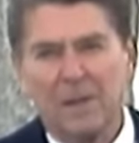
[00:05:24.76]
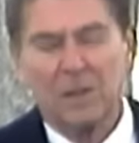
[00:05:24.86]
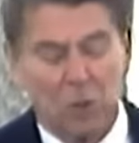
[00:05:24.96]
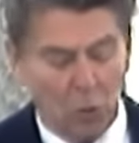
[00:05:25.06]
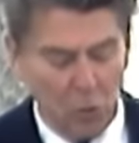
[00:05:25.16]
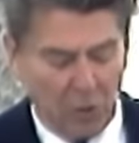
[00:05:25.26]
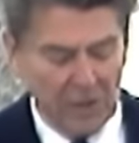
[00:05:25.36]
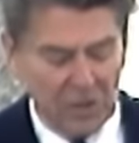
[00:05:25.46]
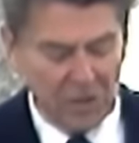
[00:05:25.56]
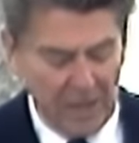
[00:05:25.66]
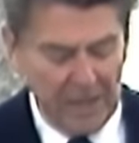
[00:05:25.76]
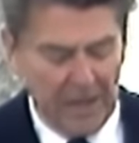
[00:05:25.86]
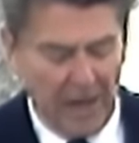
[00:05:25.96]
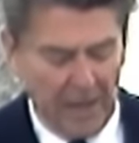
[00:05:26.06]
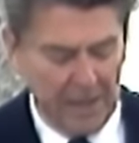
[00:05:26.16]
so you can see
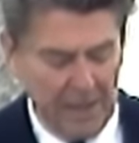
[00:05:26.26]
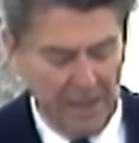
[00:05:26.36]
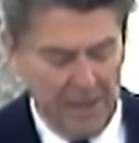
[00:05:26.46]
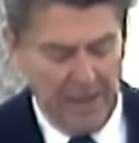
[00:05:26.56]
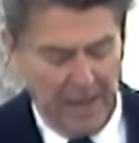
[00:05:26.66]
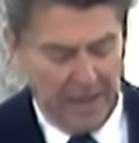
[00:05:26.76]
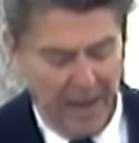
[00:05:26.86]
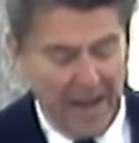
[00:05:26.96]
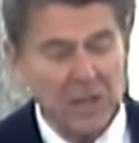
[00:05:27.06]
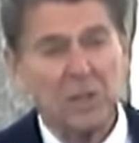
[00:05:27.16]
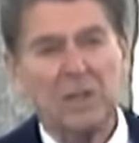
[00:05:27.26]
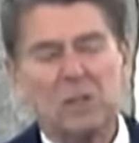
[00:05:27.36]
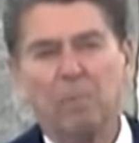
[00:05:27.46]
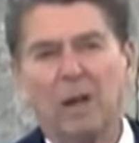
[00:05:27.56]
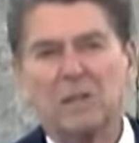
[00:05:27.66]
God and ask
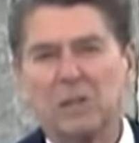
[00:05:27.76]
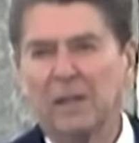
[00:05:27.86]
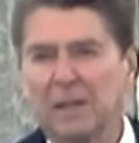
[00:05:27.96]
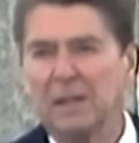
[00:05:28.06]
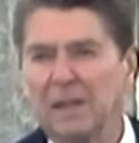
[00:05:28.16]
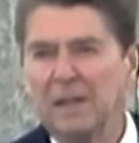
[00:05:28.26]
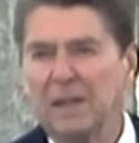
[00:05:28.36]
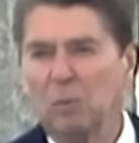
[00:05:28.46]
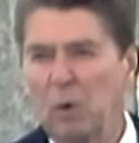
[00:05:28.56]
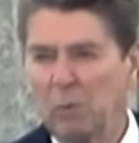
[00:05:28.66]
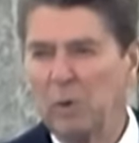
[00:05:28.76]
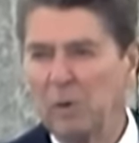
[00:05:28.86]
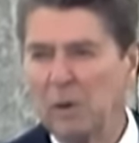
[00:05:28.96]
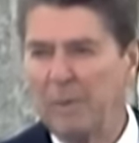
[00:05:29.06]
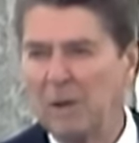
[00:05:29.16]
his blessing in what we
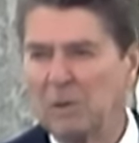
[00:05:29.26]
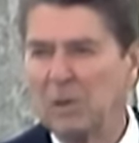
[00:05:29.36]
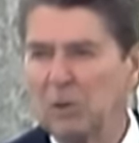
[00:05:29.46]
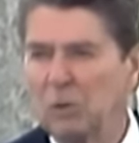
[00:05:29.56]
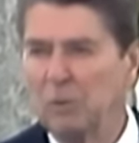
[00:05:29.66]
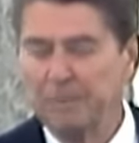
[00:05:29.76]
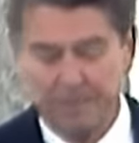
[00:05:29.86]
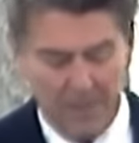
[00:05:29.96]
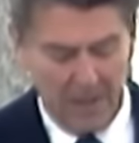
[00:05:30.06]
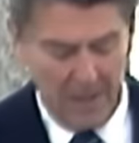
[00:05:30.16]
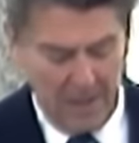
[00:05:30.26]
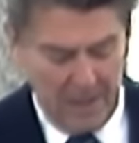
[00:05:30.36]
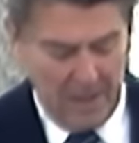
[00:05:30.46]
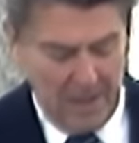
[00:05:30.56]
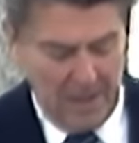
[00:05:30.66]
are about to do."
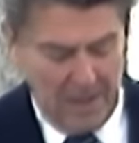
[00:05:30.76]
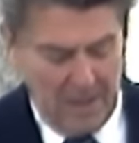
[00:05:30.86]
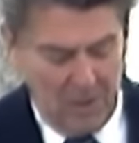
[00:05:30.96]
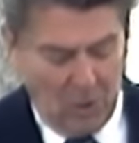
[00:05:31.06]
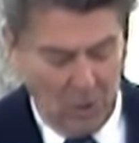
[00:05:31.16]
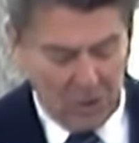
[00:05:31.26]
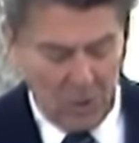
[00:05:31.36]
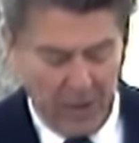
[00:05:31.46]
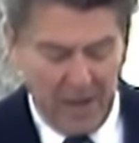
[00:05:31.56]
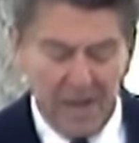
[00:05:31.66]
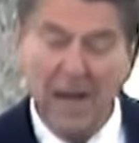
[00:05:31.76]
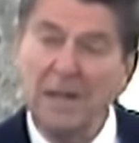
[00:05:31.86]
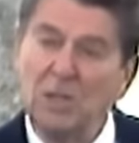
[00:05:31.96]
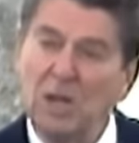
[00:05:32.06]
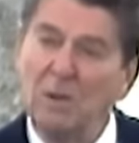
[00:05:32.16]
Also that
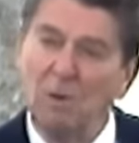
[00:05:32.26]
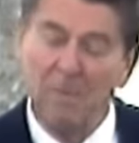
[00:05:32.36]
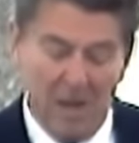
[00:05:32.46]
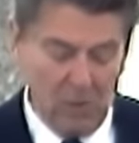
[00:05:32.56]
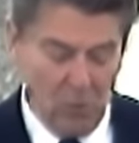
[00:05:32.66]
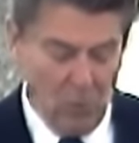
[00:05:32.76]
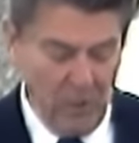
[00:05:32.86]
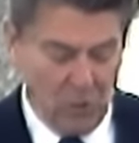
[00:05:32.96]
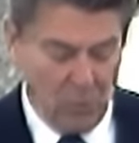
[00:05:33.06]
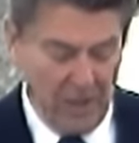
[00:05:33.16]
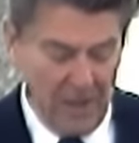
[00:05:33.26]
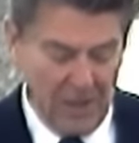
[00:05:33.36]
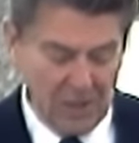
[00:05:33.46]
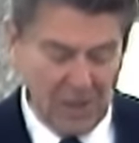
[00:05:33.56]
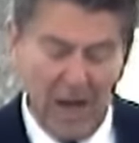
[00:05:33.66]
night, General Matthew Ridgway on
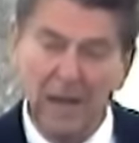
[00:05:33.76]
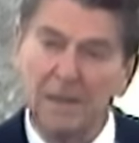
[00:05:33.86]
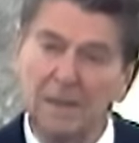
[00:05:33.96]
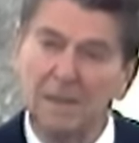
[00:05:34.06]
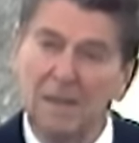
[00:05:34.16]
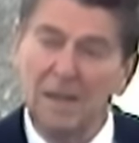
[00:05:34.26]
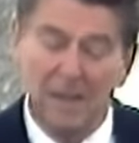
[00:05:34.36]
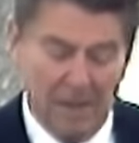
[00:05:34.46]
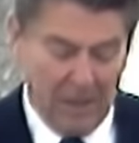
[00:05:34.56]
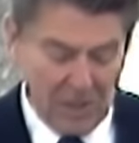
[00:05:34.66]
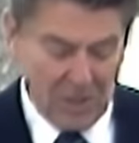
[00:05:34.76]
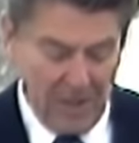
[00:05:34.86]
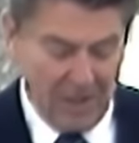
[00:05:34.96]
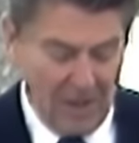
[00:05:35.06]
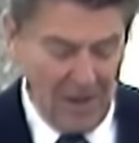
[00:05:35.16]
his cot,
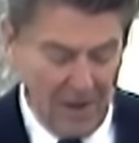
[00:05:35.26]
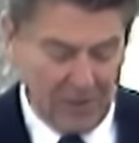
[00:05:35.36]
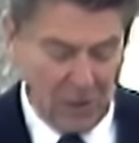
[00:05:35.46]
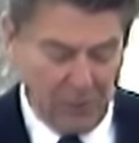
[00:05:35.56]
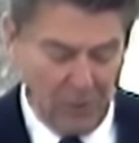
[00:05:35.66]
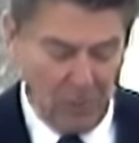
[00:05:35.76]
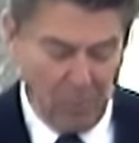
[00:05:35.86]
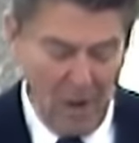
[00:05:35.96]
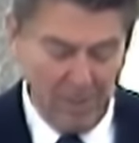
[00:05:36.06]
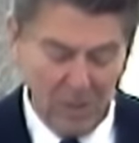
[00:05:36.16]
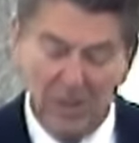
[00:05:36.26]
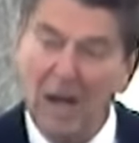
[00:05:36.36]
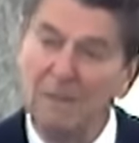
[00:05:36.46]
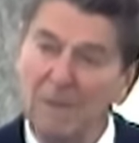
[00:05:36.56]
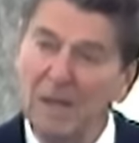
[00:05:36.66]
listening in the darkness for the promise
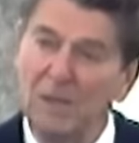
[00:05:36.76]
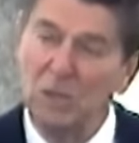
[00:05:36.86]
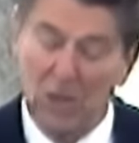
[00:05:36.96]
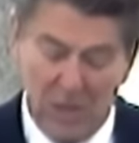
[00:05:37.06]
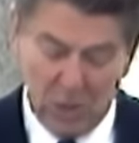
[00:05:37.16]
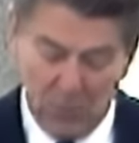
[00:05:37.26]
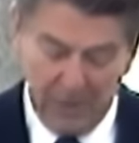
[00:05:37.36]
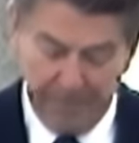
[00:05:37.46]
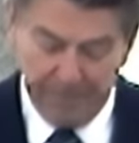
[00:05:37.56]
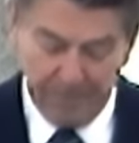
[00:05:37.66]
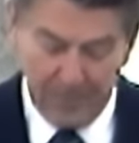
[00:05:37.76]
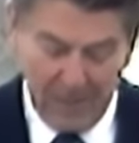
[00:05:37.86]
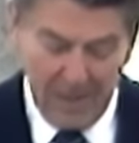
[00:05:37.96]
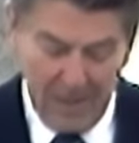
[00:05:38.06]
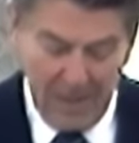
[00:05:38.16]
God made to Joshua,
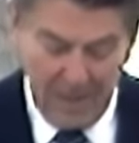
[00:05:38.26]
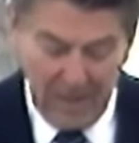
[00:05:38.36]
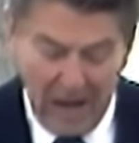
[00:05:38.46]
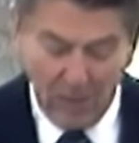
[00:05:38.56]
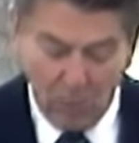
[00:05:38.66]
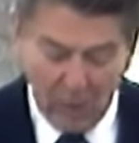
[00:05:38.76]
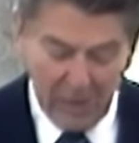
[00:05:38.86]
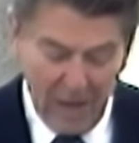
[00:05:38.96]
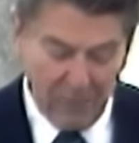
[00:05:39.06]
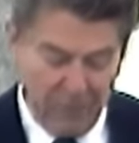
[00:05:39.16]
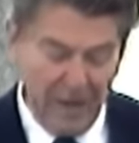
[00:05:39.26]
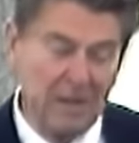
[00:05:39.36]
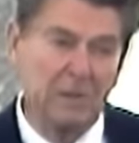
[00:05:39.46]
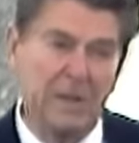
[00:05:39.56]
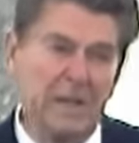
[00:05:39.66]
"I will not
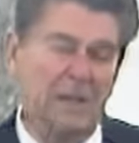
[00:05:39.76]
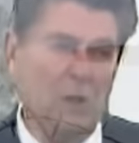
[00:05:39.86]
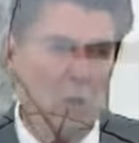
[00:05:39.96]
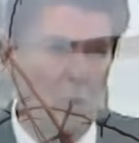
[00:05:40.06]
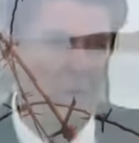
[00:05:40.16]
fail thee nor